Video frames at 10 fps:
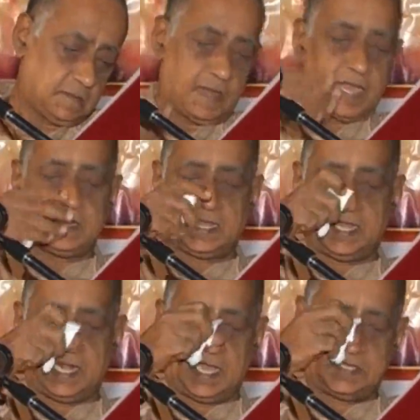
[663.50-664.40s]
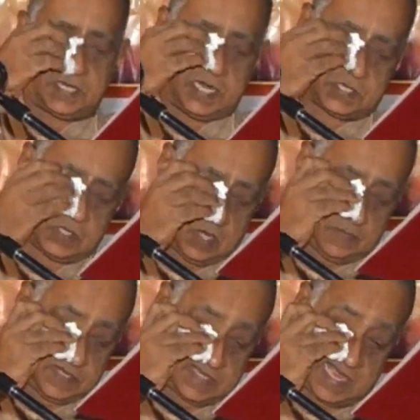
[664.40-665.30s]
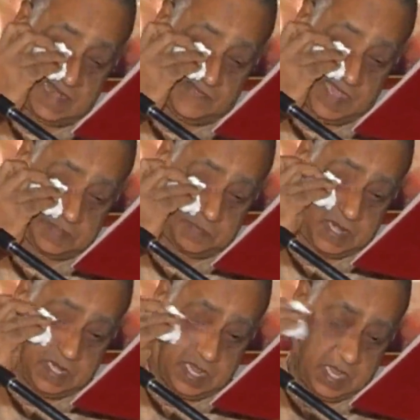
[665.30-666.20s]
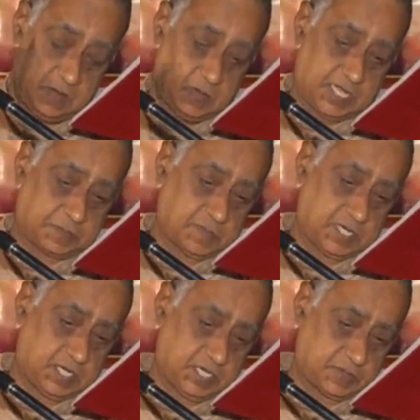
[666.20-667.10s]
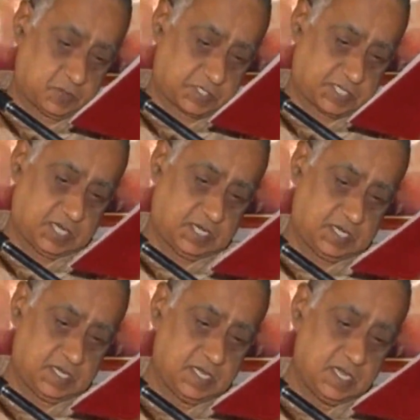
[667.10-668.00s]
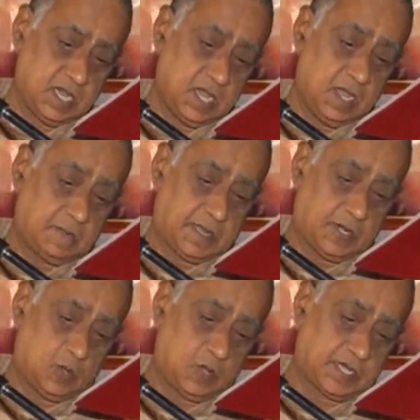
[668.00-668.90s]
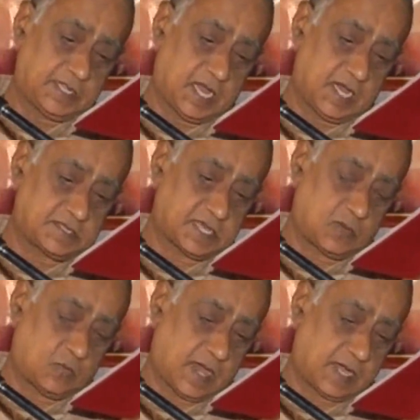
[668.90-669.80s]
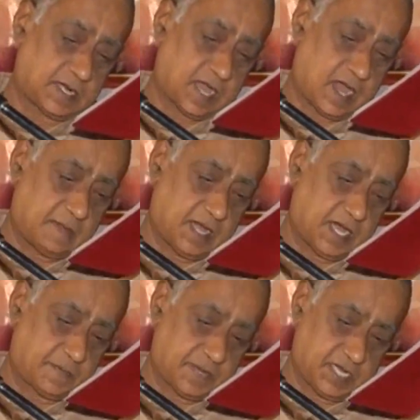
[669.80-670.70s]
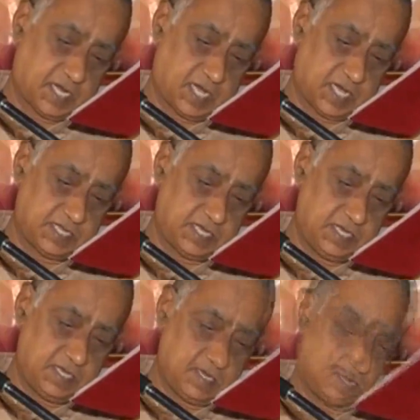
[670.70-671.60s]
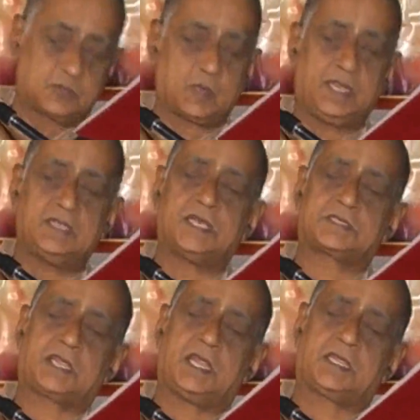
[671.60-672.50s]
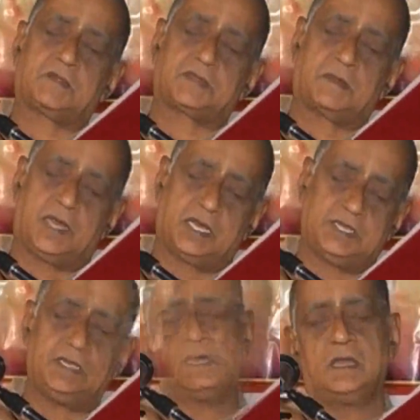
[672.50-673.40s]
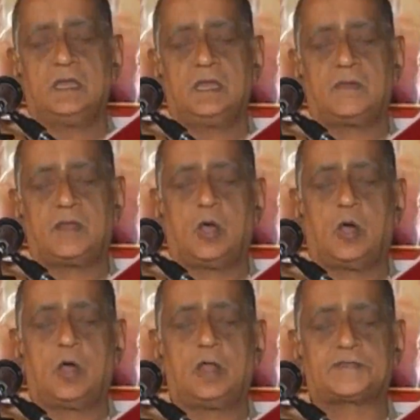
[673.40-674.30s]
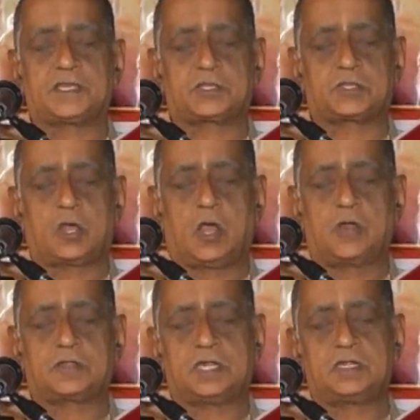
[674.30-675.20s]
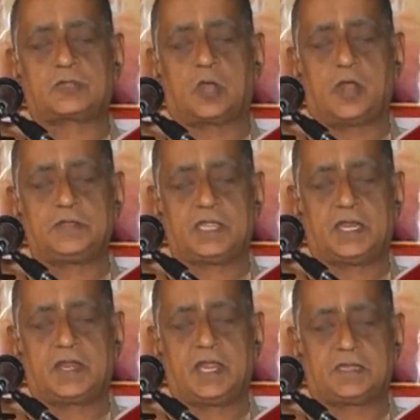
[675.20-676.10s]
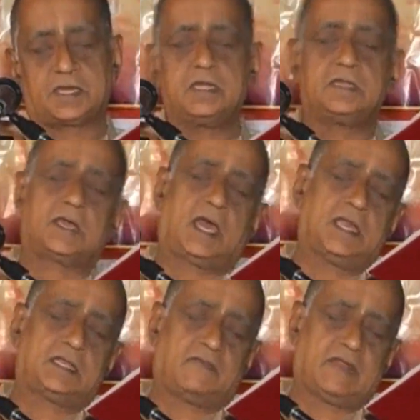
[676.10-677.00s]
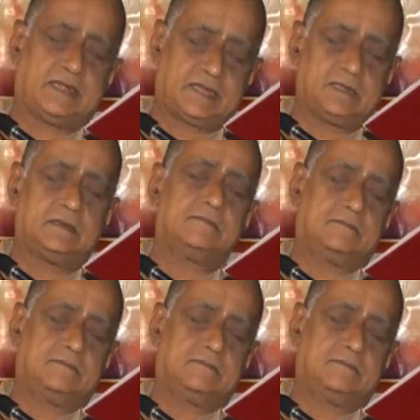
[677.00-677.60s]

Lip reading: By the realization of the self, Atmanyeva Atmana Tushta, Manogadan Sarvan Kaman Prajahadi. So in the state of Samadhi, when all such thoughts and thought-generated desires have ended,